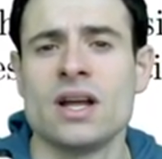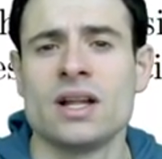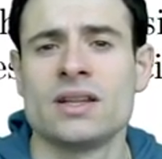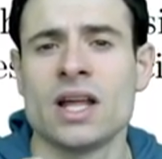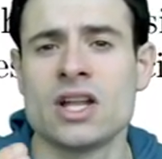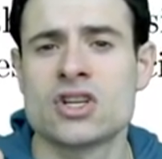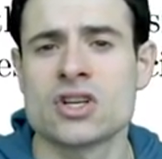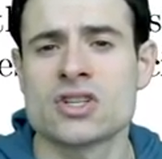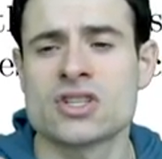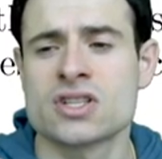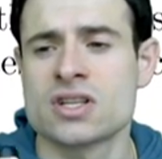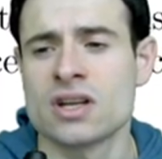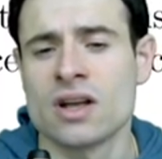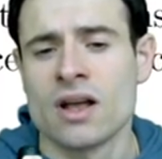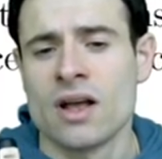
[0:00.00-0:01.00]
they
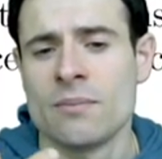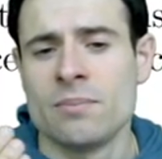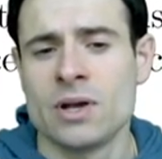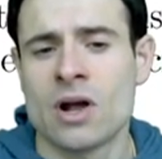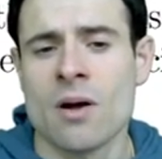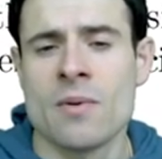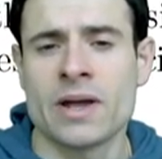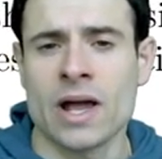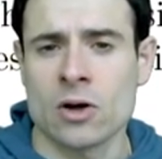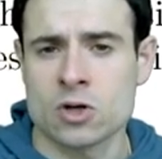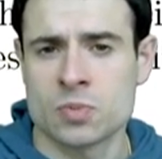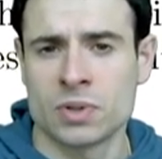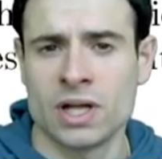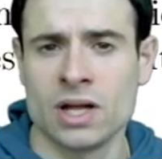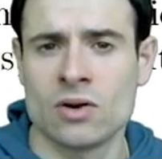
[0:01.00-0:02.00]
just become a couch
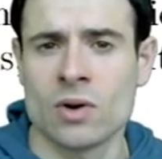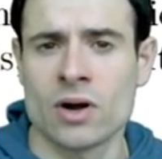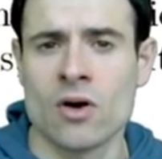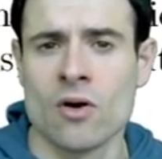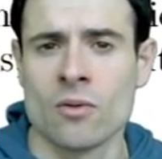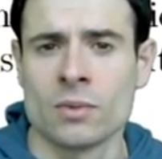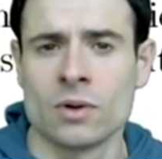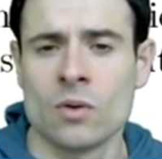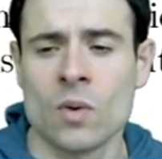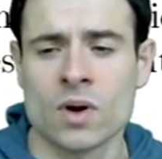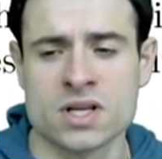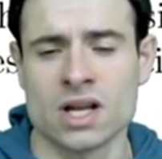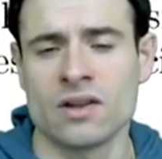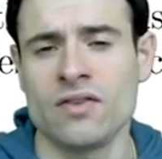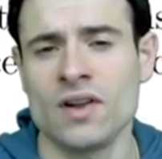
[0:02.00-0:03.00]
potato at home, watch
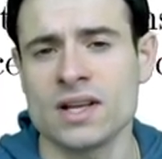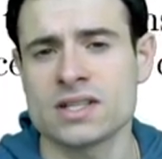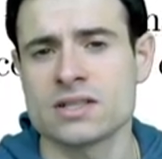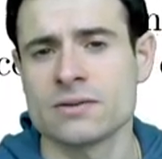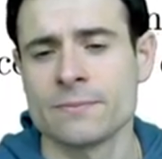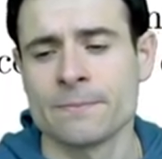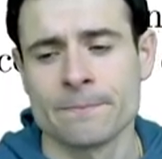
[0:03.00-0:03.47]
Netflix,